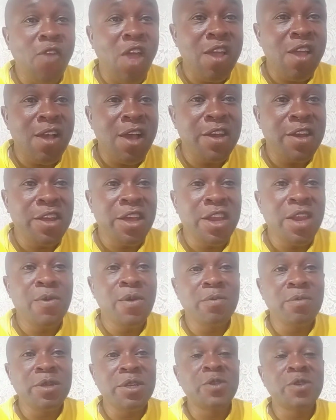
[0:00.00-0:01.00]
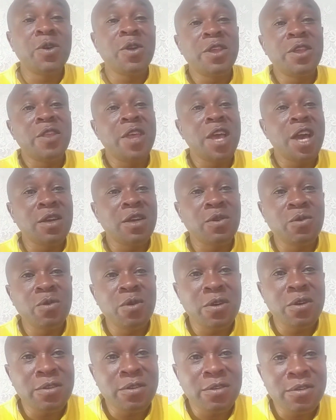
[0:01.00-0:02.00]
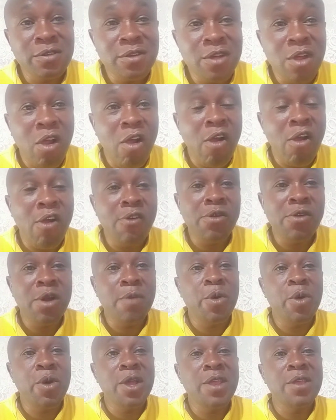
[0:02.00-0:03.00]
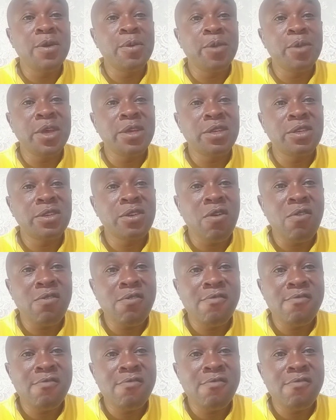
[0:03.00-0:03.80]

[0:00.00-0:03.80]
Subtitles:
And Eddie will be told the Angduong, utapewa nyombe hicho,